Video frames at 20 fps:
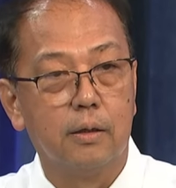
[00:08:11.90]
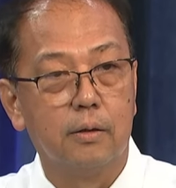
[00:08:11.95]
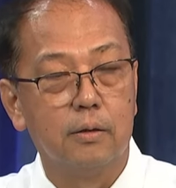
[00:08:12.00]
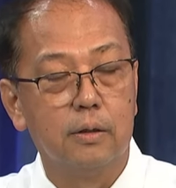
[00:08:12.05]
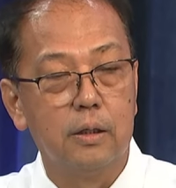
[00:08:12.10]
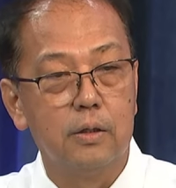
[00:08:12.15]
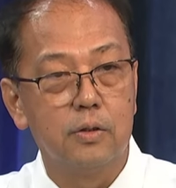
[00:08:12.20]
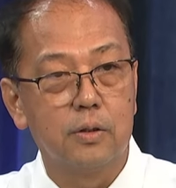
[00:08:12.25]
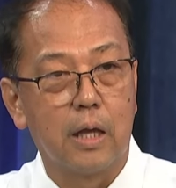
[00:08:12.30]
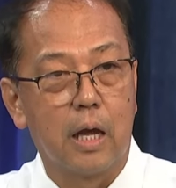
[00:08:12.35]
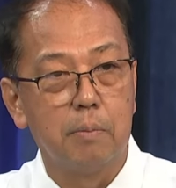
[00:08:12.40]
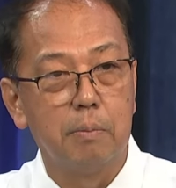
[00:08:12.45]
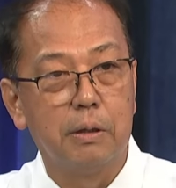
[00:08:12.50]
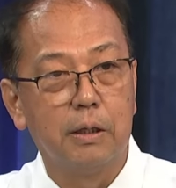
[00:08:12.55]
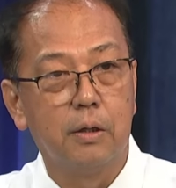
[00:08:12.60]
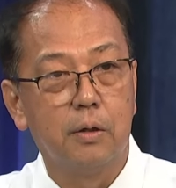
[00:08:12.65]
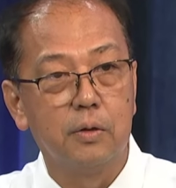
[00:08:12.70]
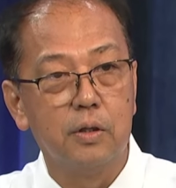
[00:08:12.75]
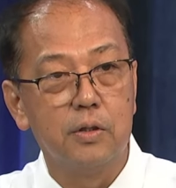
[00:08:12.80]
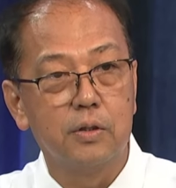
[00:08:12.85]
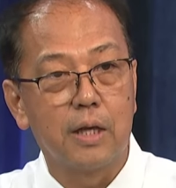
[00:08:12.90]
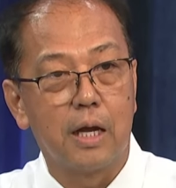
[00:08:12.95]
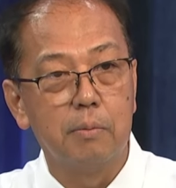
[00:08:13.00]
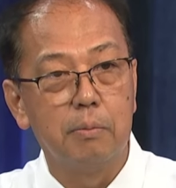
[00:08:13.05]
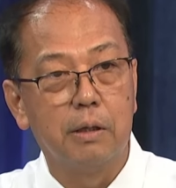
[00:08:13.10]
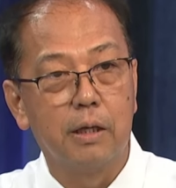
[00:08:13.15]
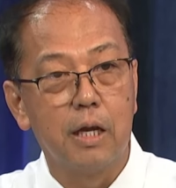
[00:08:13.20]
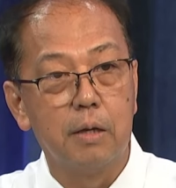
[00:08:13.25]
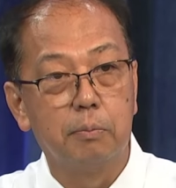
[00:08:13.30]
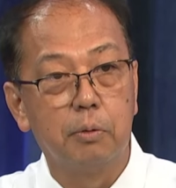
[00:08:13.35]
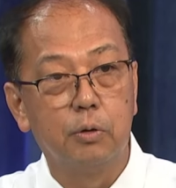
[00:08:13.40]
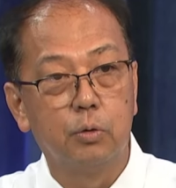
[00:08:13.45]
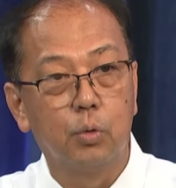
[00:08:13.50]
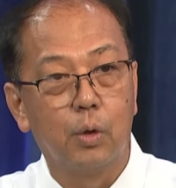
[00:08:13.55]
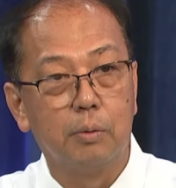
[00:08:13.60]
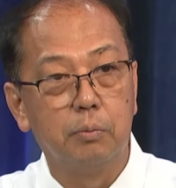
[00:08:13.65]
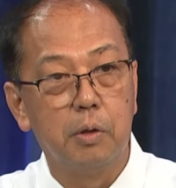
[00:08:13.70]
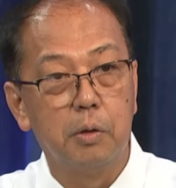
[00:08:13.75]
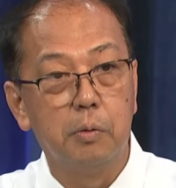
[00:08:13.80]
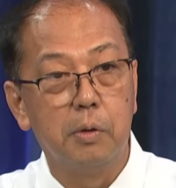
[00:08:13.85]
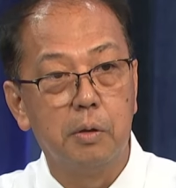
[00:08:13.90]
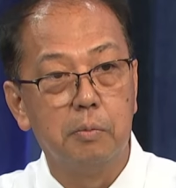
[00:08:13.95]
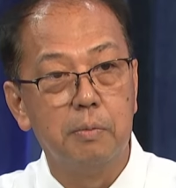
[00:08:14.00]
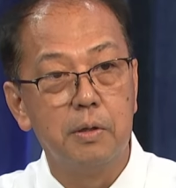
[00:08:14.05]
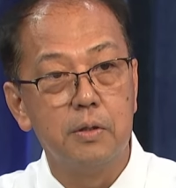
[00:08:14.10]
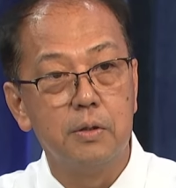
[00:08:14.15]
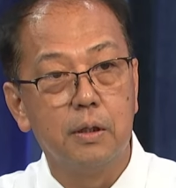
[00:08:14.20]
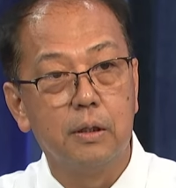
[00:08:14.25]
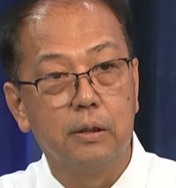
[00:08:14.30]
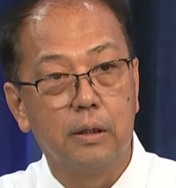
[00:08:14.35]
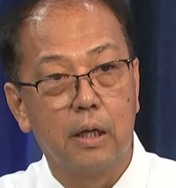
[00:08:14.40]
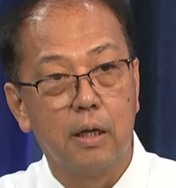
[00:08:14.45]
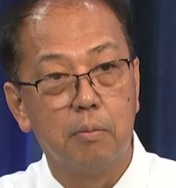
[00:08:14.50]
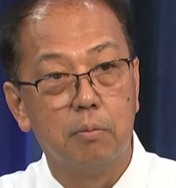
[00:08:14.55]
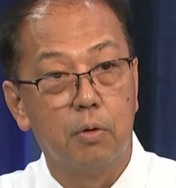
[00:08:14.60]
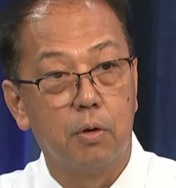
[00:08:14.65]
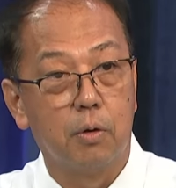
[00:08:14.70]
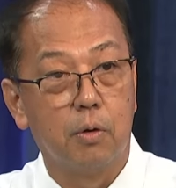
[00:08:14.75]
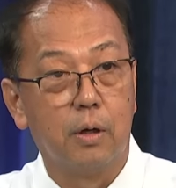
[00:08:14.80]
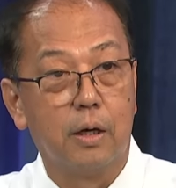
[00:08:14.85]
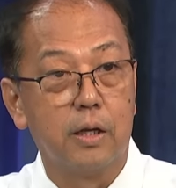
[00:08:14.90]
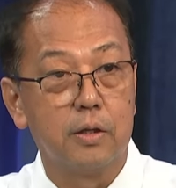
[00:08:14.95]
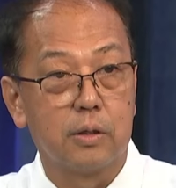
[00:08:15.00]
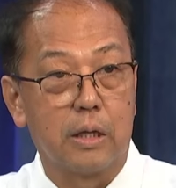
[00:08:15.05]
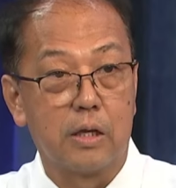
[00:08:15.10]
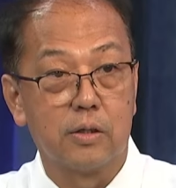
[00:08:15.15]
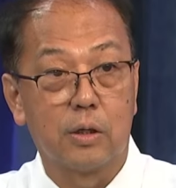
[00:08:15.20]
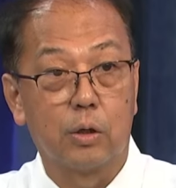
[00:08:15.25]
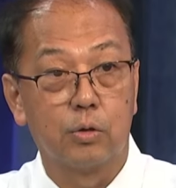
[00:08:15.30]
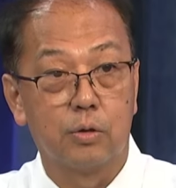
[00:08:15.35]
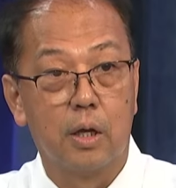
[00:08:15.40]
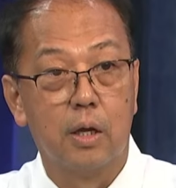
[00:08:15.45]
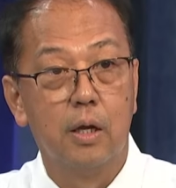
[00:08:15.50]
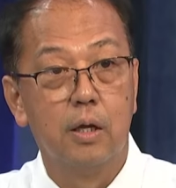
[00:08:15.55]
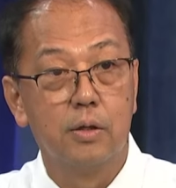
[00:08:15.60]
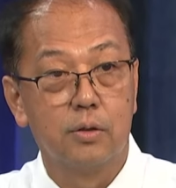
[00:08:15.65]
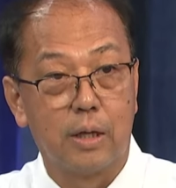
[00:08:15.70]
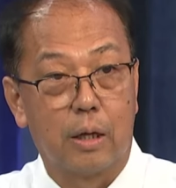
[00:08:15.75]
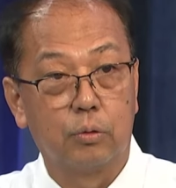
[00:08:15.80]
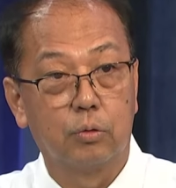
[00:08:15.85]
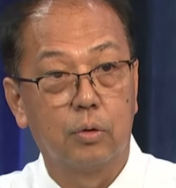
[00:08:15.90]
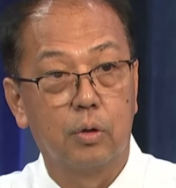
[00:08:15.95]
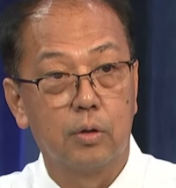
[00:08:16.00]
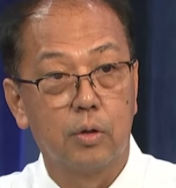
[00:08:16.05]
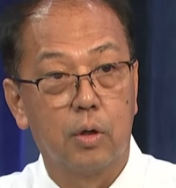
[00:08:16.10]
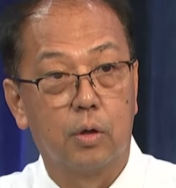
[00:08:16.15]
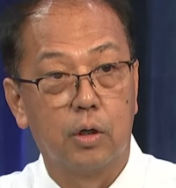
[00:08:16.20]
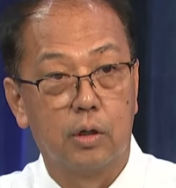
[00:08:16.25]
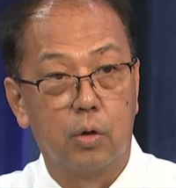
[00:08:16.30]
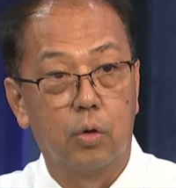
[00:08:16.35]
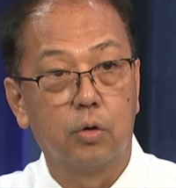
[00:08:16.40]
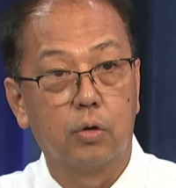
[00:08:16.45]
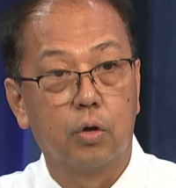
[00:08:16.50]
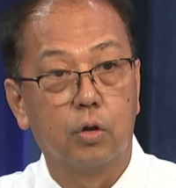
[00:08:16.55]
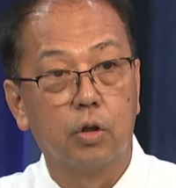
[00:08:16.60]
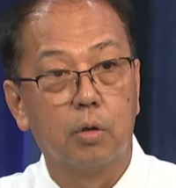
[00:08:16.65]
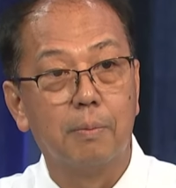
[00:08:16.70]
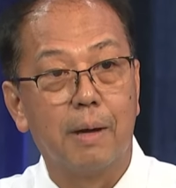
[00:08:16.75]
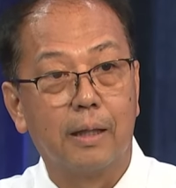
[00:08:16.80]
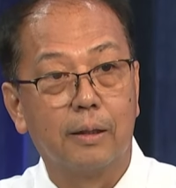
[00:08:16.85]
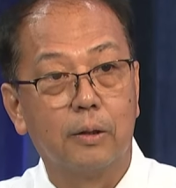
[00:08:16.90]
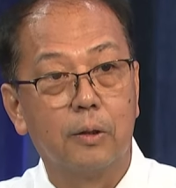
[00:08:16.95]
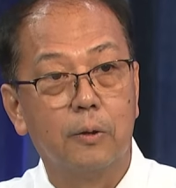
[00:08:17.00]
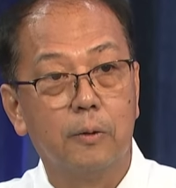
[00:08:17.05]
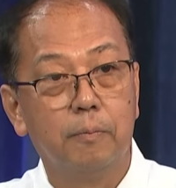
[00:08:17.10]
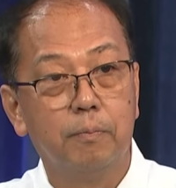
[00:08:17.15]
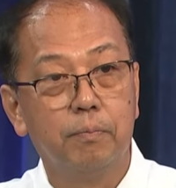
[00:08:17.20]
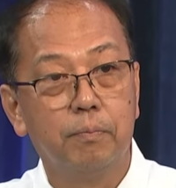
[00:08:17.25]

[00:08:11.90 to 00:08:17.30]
this coming April 12, we will visit more or less South or North Cotabato.